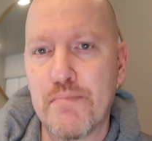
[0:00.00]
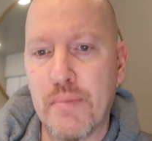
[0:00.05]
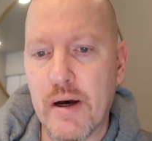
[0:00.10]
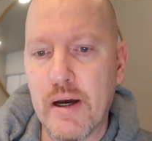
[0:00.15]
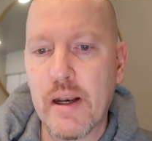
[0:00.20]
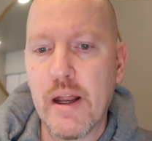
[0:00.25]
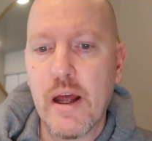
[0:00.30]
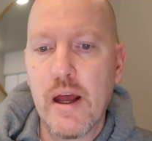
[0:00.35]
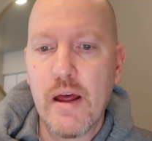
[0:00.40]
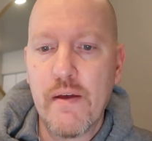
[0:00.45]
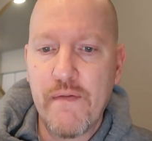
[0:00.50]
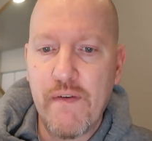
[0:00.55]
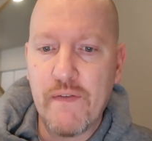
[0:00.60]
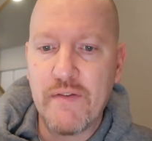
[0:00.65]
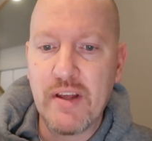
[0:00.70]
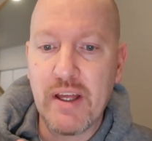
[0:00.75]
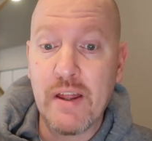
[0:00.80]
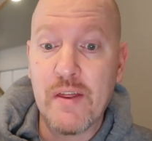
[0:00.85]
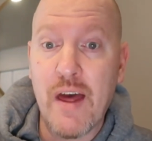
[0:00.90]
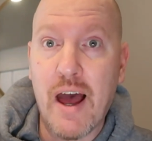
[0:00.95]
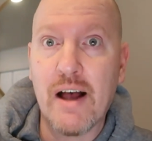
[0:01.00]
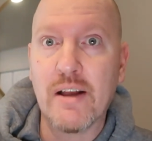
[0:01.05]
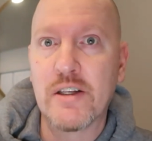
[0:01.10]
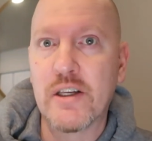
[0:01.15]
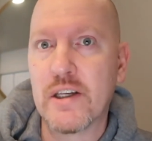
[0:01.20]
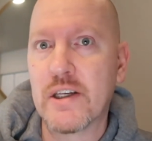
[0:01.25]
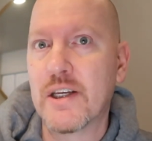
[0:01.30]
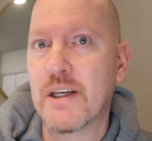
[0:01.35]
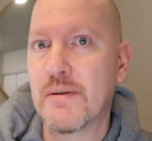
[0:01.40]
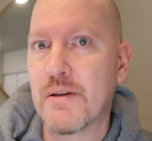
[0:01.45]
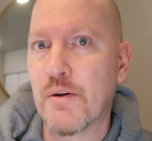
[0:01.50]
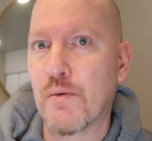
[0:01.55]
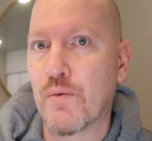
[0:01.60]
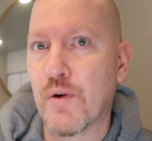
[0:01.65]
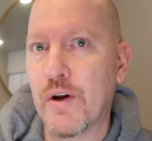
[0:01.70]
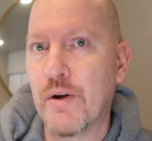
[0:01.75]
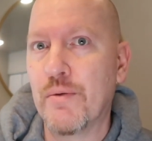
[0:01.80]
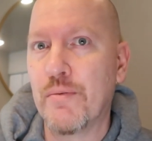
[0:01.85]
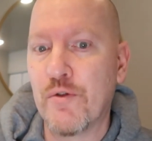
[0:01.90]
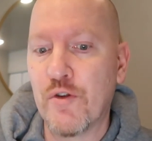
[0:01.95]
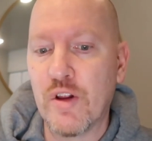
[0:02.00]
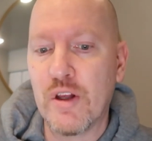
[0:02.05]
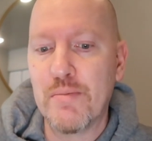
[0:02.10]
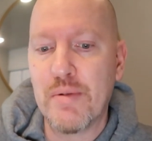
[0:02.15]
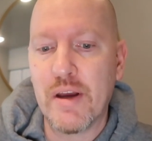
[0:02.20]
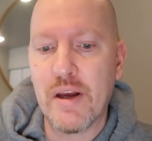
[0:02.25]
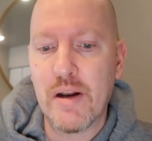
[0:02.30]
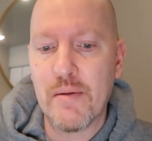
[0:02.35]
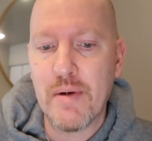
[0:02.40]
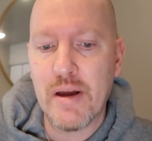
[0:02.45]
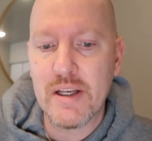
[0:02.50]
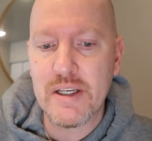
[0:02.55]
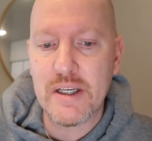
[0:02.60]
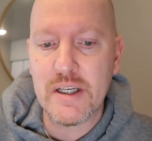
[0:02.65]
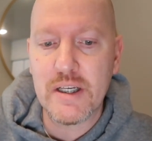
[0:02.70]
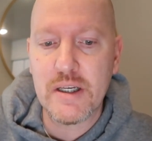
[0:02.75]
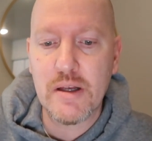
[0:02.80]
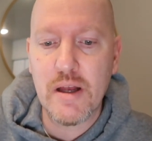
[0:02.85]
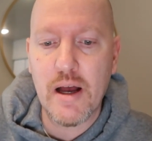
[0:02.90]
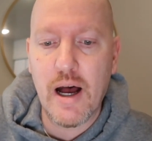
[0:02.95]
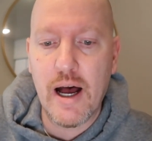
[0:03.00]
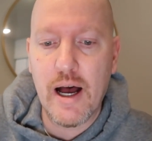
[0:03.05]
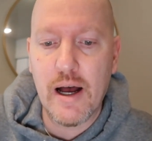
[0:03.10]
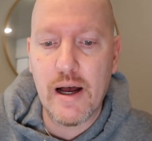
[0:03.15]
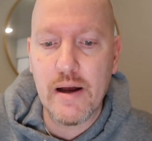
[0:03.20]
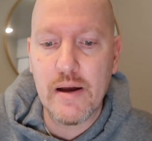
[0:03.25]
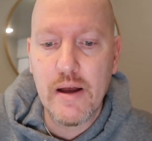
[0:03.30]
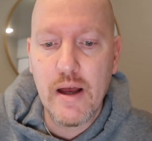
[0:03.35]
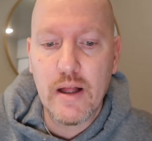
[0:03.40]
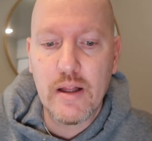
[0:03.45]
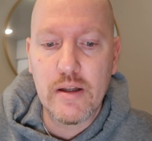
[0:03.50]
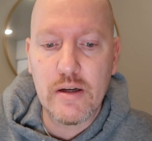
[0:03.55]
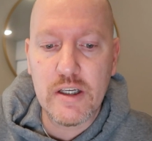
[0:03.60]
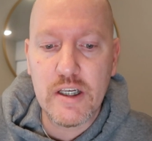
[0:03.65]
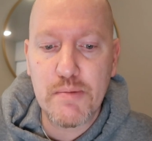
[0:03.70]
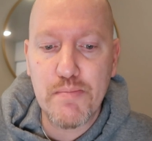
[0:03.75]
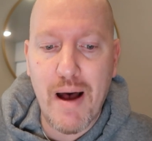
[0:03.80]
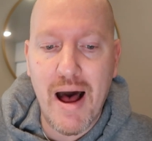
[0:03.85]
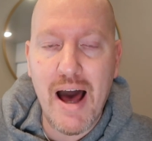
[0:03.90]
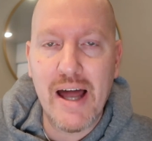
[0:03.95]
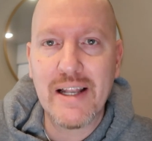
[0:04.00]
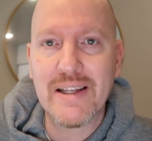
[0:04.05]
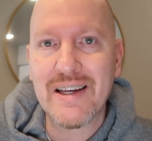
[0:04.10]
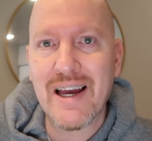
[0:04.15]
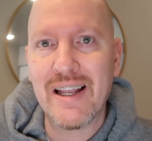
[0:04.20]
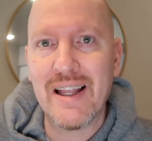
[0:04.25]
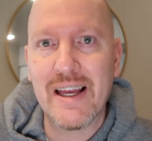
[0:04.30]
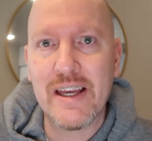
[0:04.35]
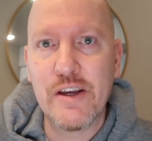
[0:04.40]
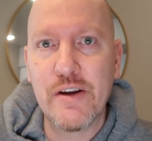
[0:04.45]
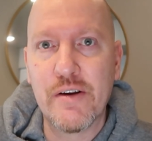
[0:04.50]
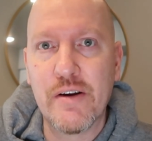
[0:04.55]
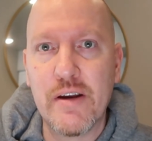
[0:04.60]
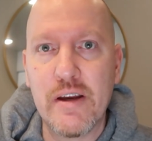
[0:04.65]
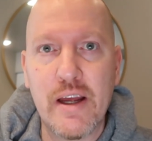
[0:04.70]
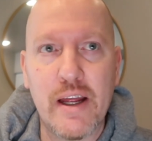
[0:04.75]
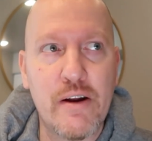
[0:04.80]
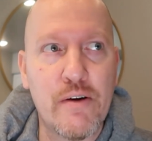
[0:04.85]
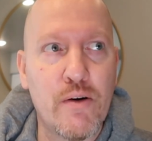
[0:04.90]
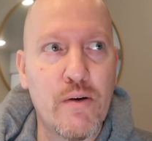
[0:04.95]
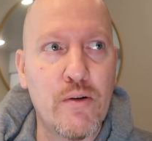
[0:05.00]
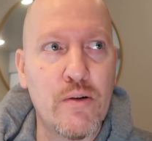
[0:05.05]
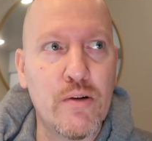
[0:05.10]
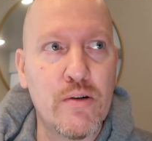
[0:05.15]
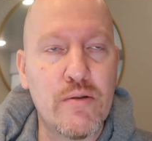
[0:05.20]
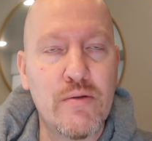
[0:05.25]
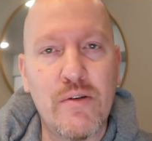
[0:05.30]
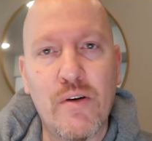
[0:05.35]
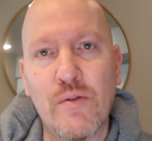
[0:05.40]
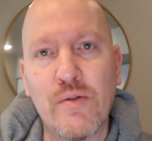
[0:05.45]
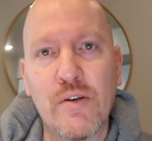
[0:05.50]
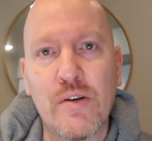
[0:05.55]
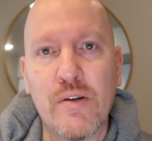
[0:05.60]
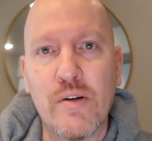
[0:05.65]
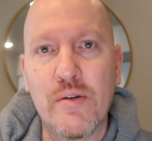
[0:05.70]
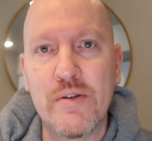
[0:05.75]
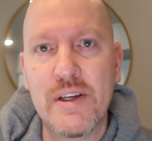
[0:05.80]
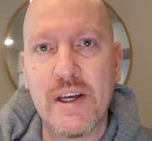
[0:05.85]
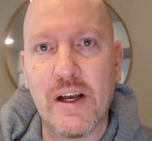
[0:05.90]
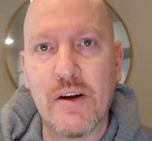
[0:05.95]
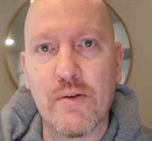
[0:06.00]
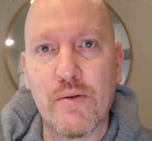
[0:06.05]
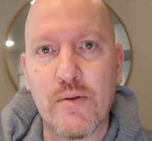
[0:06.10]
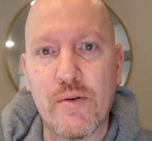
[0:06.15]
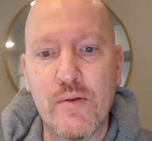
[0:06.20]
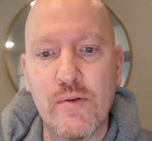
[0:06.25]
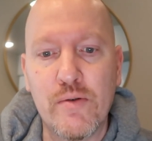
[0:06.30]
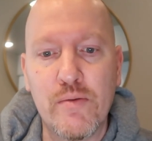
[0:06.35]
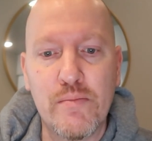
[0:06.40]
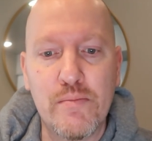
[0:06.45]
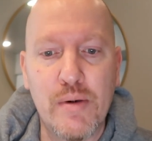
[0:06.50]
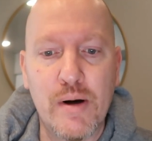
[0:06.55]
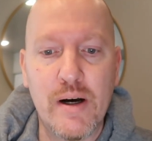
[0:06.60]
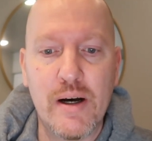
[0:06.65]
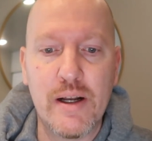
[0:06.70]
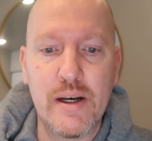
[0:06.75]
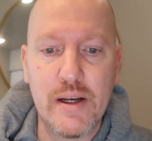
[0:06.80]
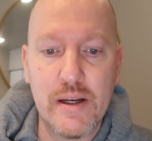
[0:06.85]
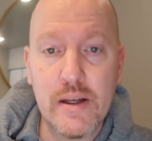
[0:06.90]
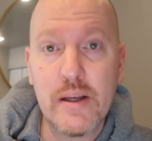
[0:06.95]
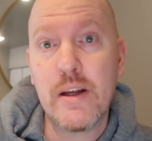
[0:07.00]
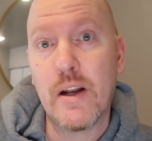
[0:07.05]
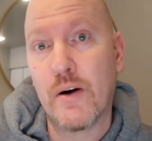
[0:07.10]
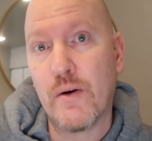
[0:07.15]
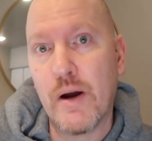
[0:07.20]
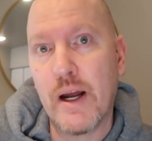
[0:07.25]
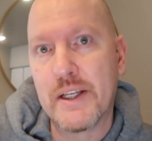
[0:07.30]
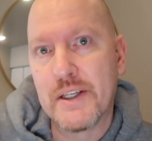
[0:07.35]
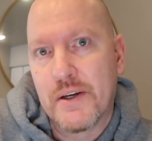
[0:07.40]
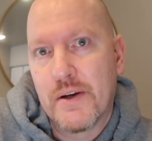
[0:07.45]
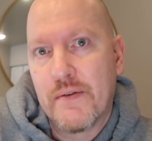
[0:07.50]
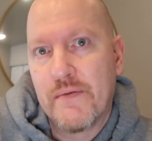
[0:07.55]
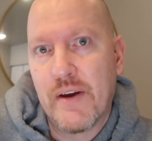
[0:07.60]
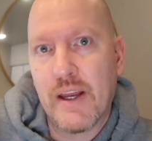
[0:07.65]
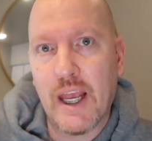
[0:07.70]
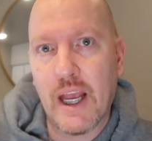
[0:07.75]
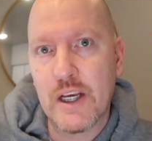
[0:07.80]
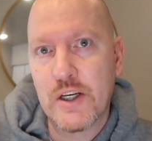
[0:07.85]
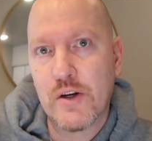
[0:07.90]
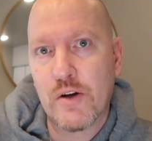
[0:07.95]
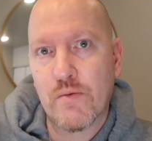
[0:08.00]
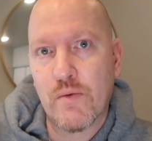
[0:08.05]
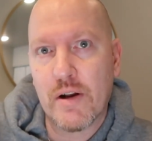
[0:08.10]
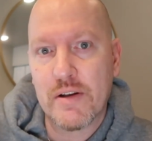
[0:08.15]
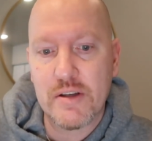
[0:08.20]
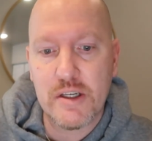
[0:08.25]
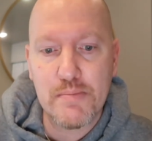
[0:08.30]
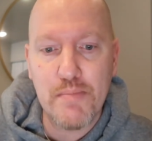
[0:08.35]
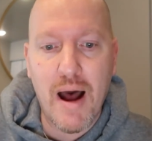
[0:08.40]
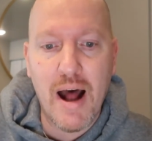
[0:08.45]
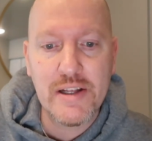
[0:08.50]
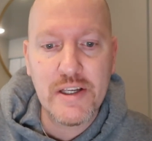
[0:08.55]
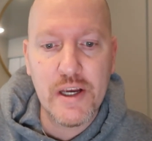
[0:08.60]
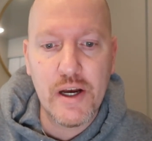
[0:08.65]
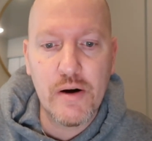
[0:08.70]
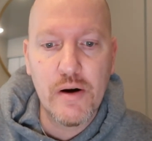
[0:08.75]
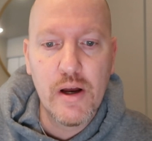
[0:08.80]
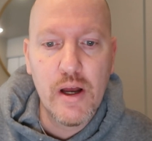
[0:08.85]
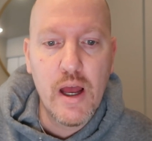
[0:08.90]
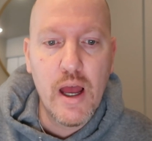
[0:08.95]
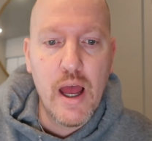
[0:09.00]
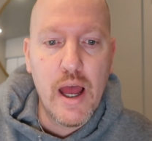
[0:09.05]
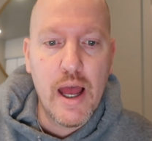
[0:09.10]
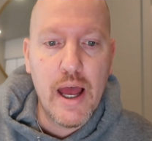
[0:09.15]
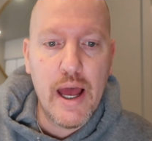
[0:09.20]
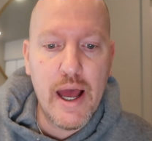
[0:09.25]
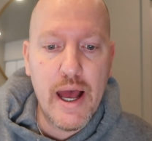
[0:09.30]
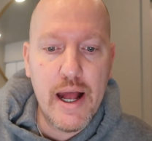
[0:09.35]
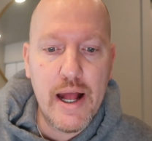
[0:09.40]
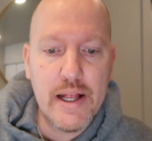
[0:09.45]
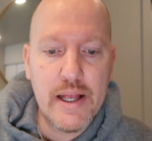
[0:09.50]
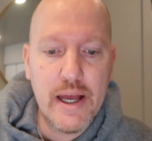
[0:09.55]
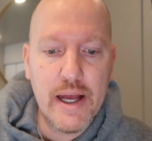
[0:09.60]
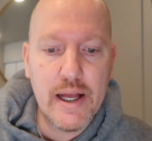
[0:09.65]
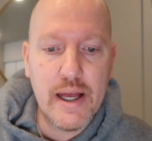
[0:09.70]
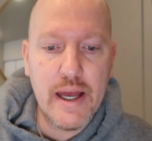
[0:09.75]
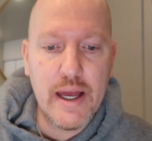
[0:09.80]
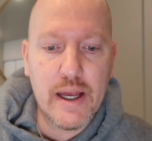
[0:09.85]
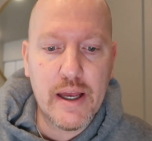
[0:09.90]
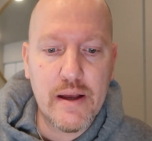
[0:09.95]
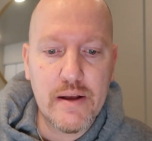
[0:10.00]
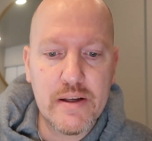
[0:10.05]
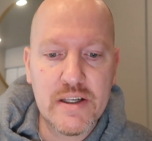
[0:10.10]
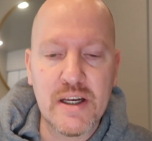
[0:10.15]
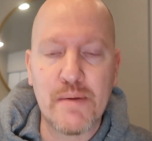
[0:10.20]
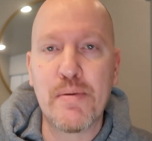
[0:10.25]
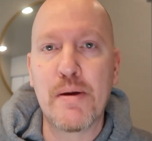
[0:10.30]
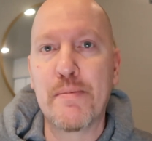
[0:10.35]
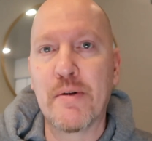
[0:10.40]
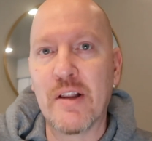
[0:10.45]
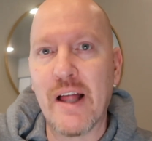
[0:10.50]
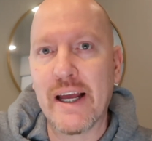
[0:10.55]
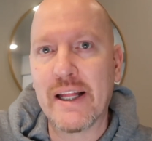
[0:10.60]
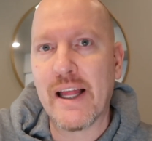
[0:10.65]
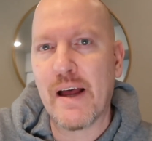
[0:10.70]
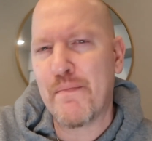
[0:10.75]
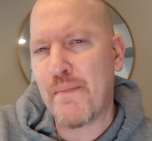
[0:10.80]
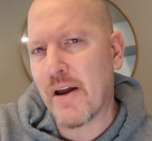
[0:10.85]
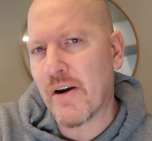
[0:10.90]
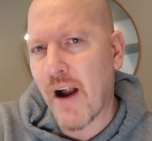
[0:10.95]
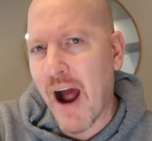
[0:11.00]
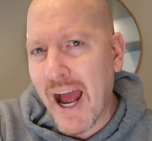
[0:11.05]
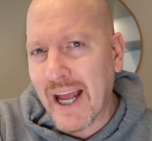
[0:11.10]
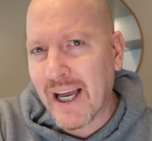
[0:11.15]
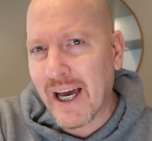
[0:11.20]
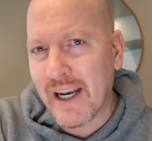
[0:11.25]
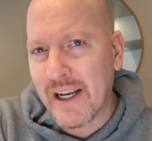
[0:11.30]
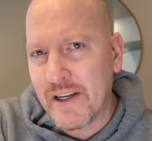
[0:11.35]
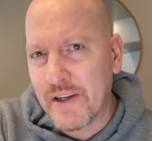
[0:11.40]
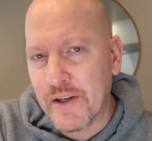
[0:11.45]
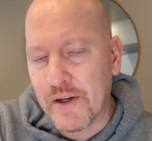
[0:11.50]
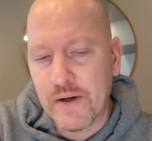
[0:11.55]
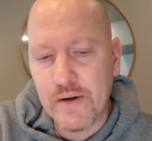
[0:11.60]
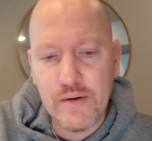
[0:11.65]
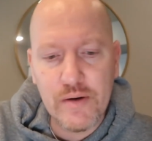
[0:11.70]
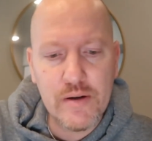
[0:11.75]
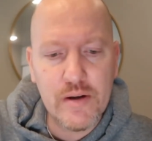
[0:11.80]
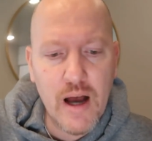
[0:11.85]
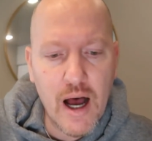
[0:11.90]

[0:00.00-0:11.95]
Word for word: But 15,000 seems to really, really be an amazing uh, little spot. It's kind of like you get your own little hotel room, but you know, it's a vacation rental spot. So it, it, it, some people like that better. I kind of do.